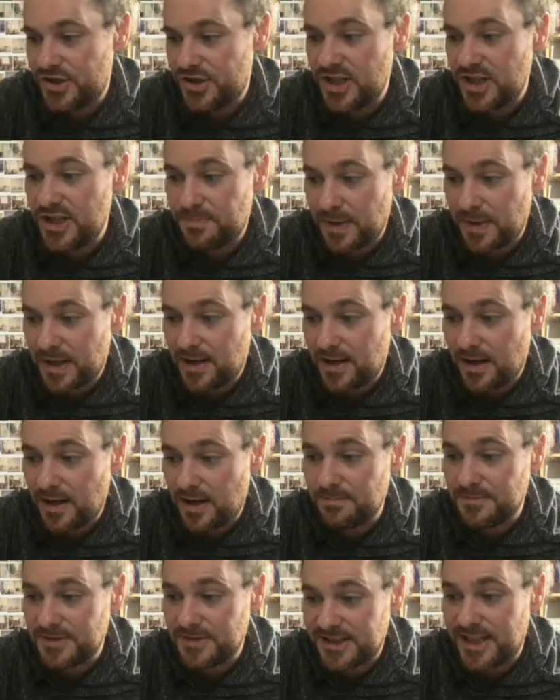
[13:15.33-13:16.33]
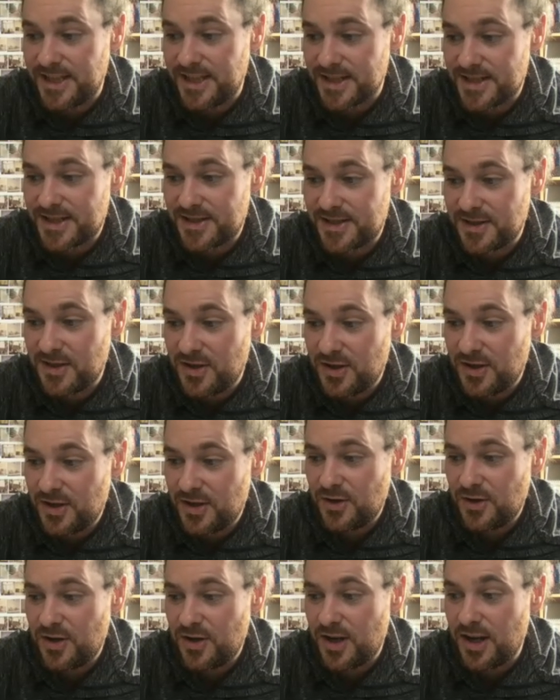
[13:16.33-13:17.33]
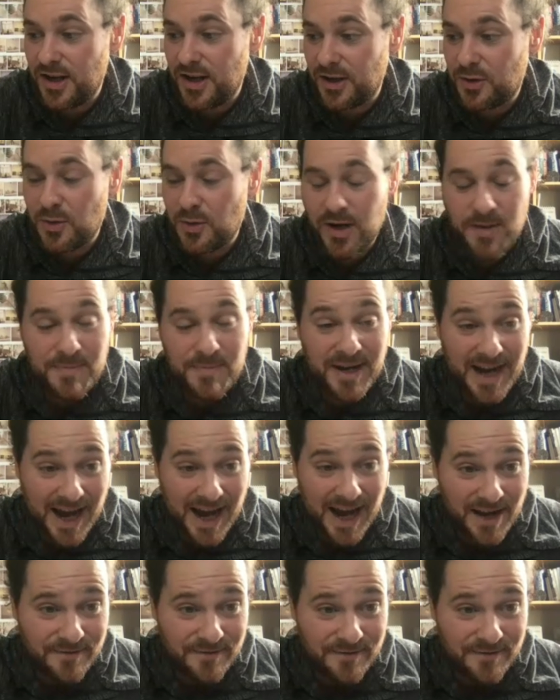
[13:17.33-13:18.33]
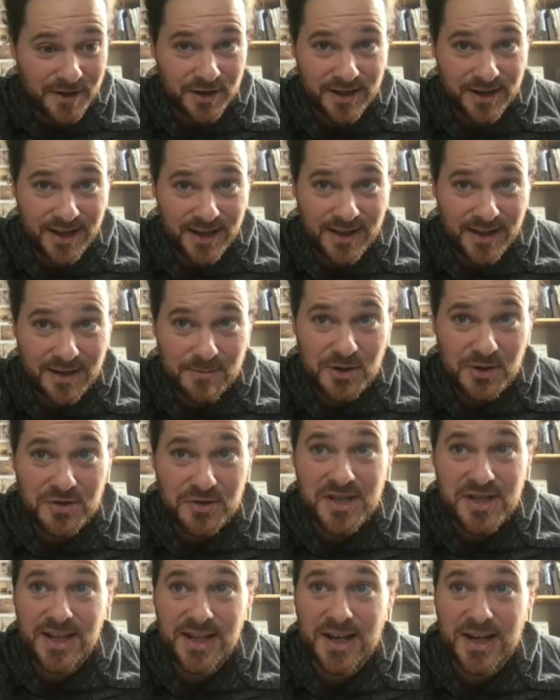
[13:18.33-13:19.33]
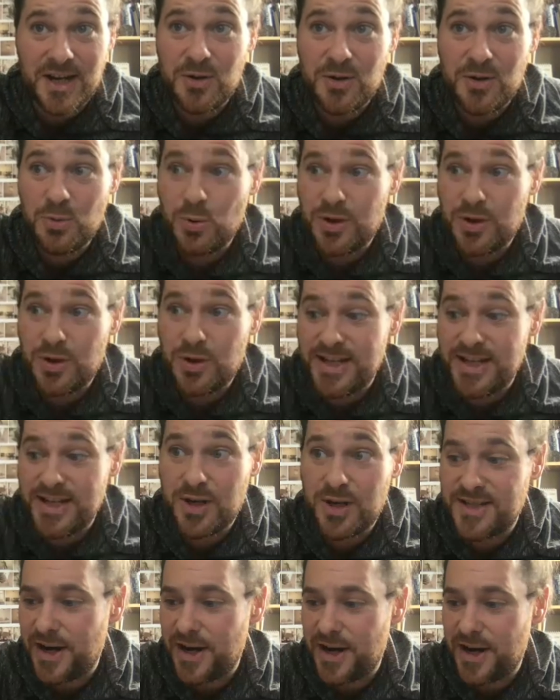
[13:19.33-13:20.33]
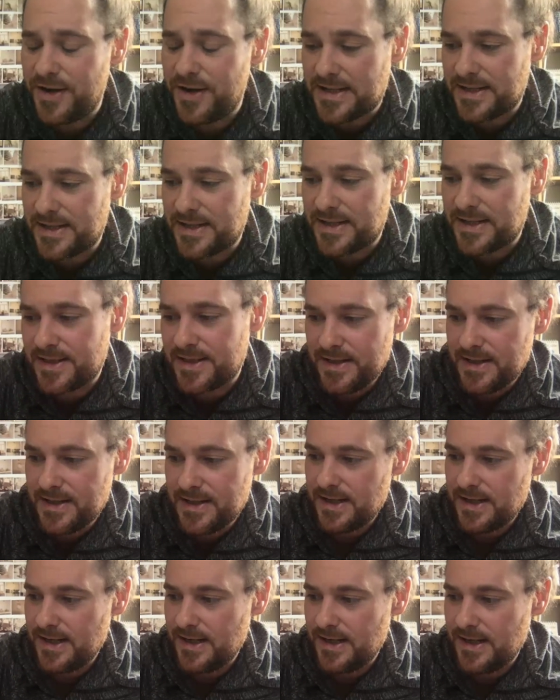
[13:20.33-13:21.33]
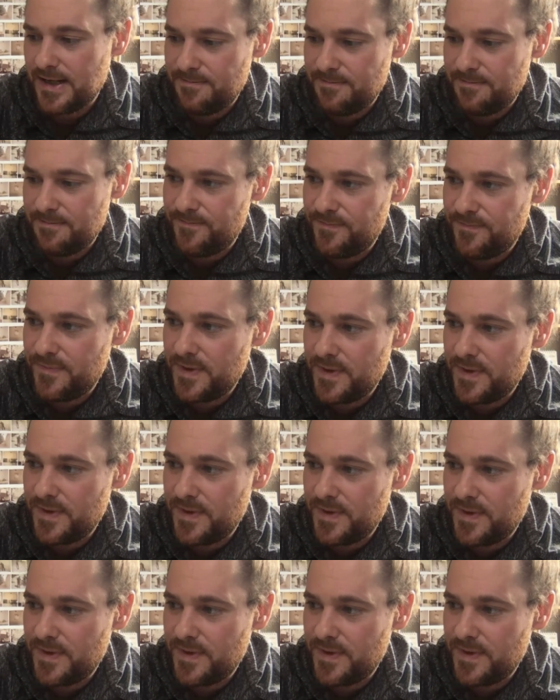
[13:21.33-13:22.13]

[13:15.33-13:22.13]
and she's become since quite a big advocate in the community and coordinates various sort